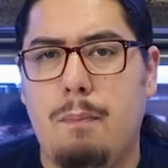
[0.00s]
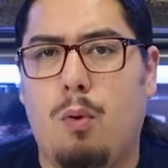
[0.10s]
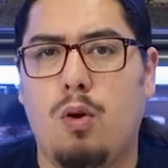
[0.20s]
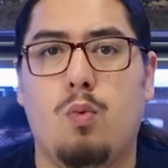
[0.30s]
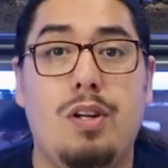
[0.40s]

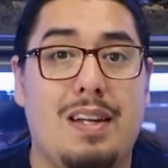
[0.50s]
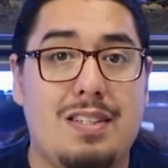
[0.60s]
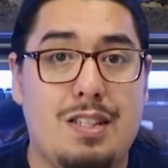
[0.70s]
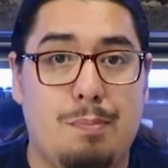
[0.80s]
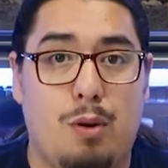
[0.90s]
important when you get a
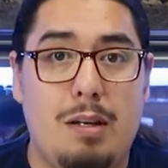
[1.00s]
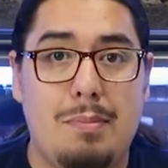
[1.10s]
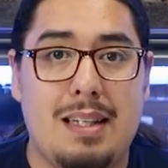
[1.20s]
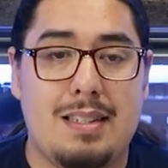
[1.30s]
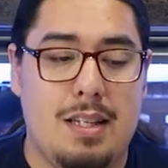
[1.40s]
spring
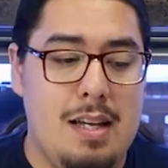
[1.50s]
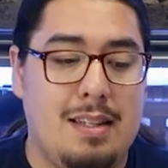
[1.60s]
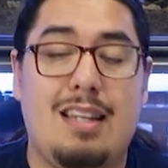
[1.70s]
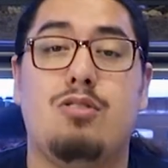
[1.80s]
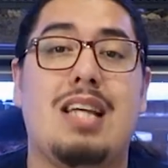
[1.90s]
mix
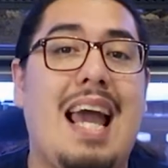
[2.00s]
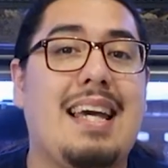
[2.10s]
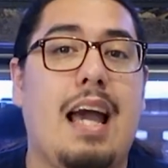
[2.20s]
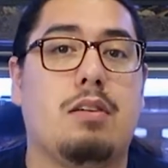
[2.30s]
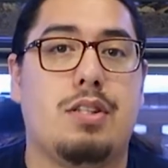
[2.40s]
that you
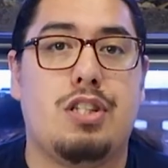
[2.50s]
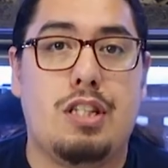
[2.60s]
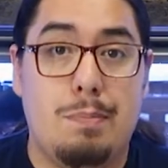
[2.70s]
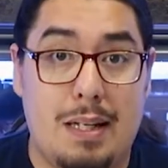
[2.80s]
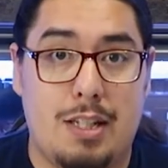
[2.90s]
take out the
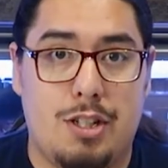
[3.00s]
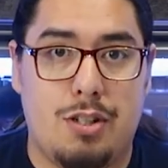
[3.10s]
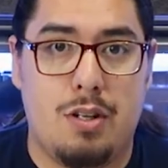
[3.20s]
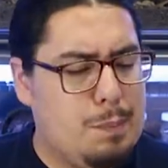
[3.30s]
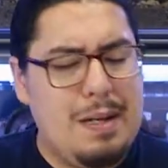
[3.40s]

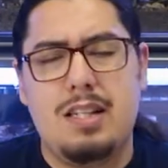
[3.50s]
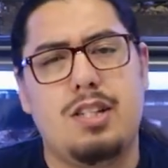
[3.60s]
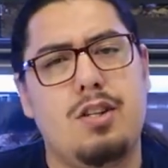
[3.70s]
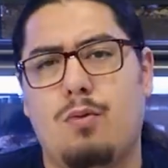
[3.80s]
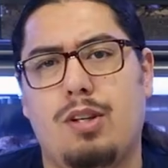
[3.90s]
spinach. Spinach
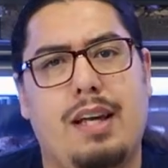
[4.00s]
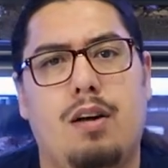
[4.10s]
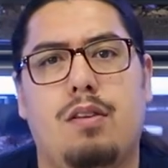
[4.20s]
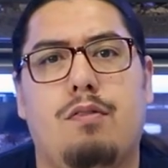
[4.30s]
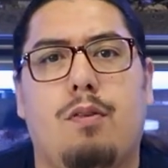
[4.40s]
is not really
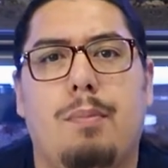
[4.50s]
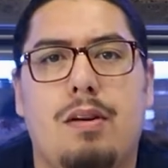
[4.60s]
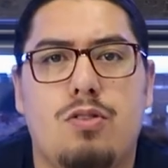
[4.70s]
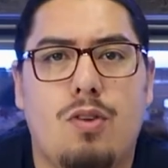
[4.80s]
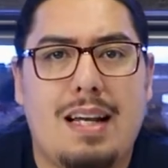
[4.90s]
healthy for
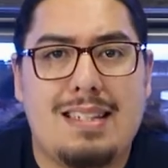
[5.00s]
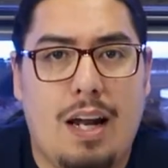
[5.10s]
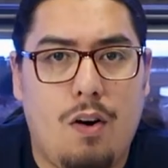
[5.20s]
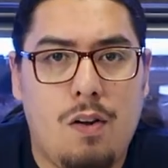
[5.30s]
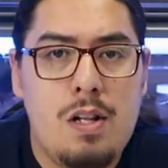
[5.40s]
bearded dragons
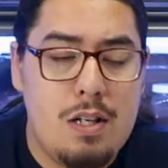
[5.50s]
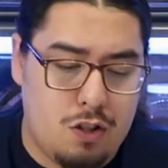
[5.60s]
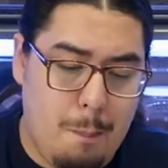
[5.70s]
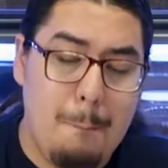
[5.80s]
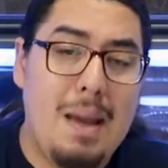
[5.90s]
at all,
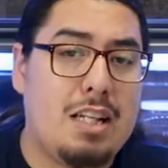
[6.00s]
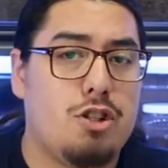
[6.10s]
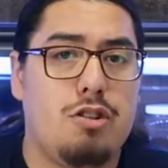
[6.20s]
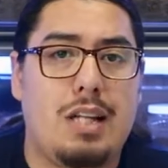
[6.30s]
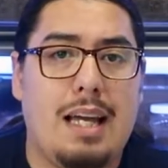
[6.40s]
so make
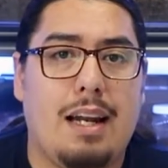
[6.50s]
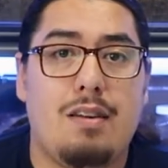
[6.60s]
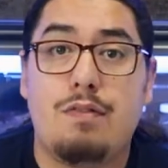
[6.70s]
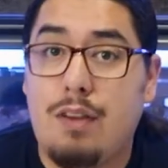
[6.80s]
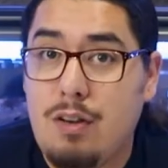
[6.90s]
sure you take it out.
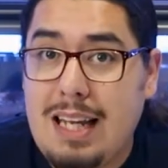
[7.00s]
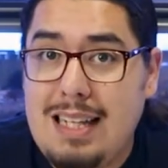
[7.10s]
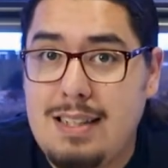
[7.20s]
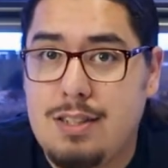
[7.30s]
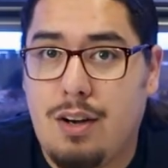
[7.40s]
It's very
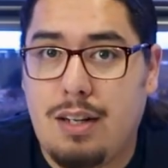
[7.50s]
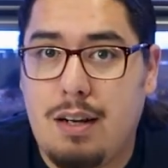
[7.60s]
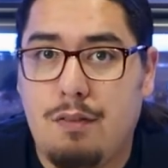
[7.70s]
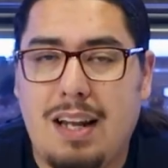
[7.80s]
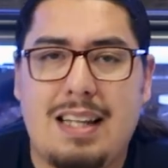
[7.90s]
easy to
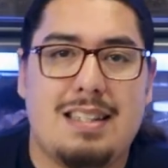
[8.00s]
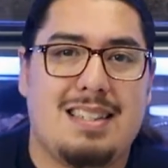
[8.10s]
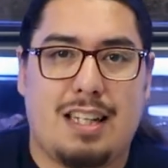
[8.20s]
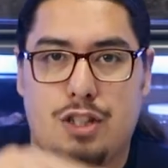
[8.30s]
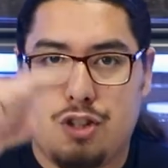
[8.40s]
identify because it's
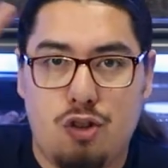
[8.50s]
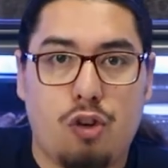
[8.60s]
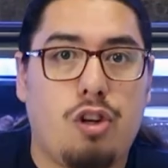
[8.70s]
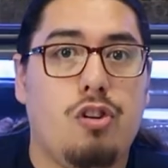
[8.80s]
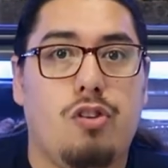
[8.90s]
like a
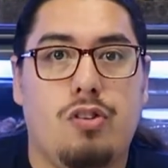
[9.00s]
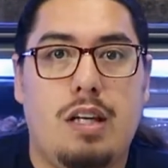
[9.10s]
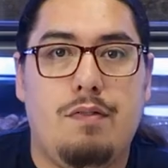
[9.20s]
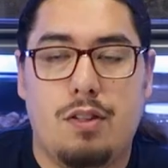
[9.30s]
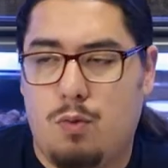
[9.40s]
circular
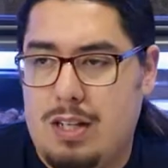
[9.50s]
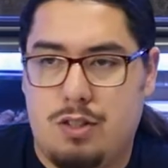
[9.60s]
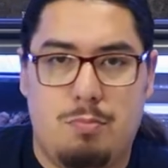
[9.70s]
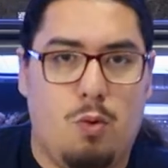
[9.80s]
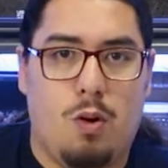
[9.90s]
leaf, and the
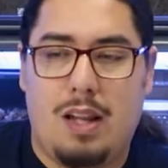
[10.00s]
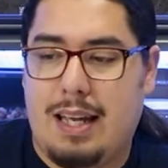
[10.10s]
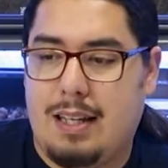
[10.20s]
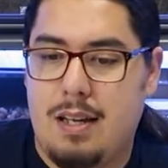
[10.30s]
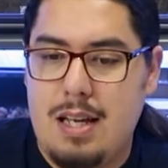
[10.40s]
rest are more
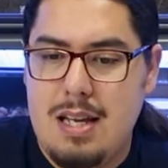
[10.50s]
like